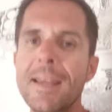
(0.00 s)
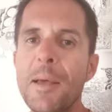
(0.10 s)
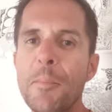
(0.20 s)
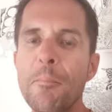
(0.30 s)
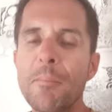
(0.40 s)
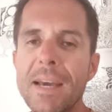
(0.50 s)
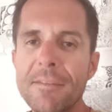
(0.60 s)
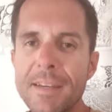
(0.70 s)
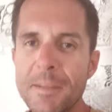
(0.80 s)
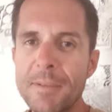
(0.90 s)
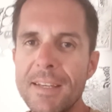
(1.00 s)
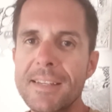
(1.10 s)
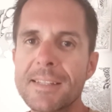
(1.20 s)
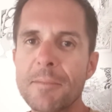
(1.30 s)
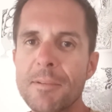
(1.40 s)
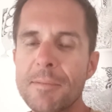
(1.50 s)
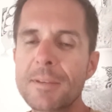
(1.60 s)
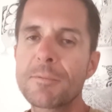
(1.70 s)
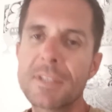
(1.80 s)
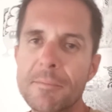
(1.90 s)
My vitamin D supplement,
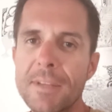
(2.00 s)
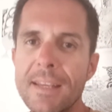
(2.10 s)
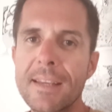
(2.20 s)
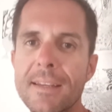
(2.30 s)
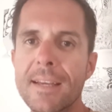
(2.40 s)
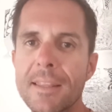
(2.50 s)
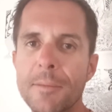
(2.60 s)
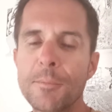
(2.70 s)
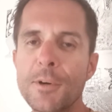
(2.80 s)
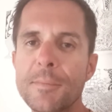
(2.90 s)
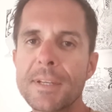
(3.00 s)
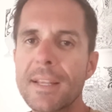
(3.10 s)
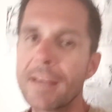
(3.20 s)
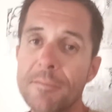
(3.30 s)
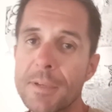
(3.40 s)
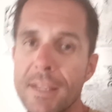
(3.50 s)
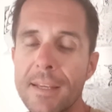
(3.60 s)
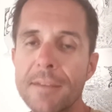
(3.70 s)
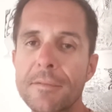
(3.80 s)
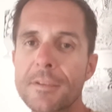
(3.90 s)
which I'm taking at the moment, have been
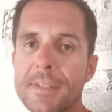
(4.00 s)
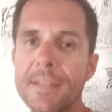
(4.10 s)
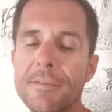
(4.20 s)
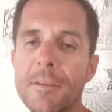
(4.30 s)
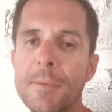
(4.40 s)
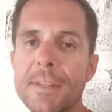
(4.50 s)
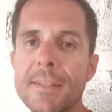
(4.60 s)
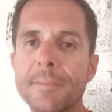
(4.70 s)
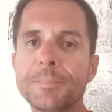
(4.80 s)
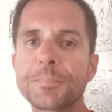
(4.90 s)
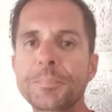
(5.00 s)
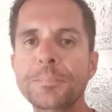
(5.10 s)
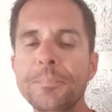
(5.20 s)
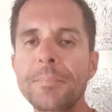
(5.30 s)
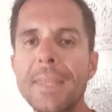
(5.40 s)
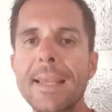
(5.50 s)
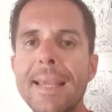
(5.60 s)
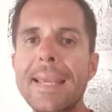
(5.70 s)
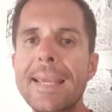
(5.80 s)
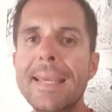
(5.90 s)
taking for several months,
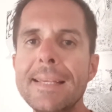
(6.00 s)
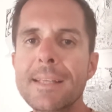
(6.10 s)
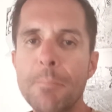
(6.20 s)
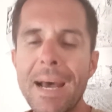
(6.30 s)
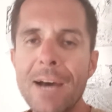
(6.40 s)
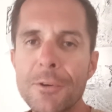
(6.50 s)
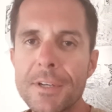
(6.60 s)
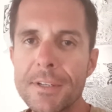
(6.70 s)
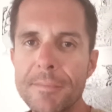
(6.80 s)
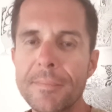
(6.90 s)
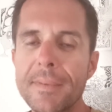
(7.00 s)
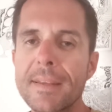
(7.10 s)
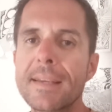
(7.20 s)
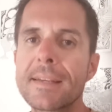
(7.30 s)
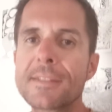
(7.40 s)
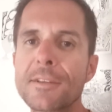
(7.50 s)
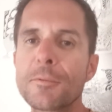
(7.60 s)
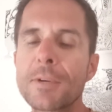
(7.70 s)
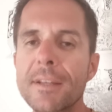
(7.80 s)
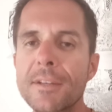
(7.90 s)
is a powder. So what
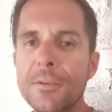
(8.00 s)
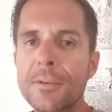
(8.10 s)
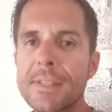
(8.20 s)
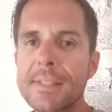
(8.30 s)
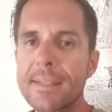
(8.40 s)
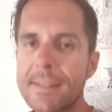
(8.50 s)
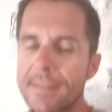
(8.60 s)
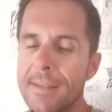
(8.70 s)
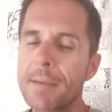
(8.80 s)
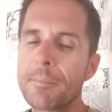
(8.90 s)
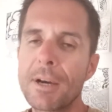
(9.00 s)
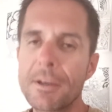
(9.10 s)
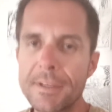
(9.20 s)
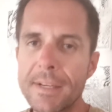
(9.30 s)
I do is, it's a powder